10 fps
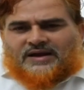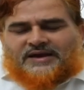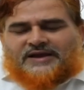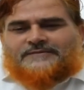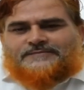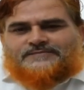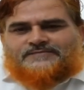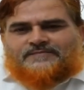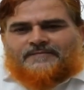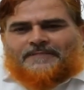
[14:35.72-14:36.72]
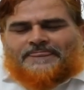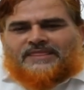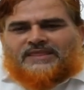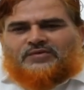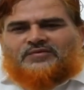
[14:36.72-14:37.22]
Again,
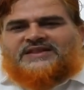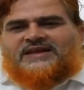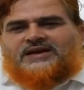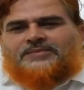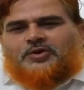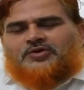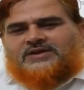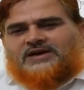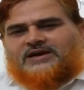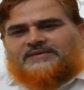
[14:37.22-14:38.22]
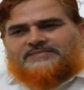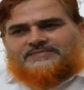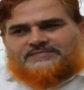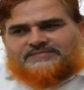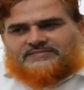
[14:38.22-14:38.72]
we think about the
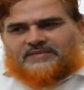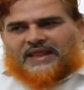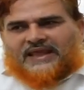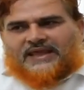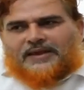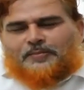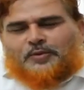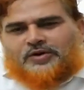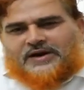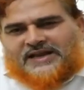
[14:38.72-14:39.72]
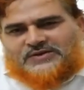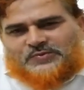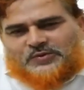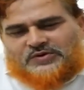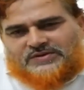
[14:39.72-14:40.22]
import and
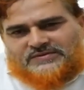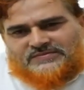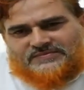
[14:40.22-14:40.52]
export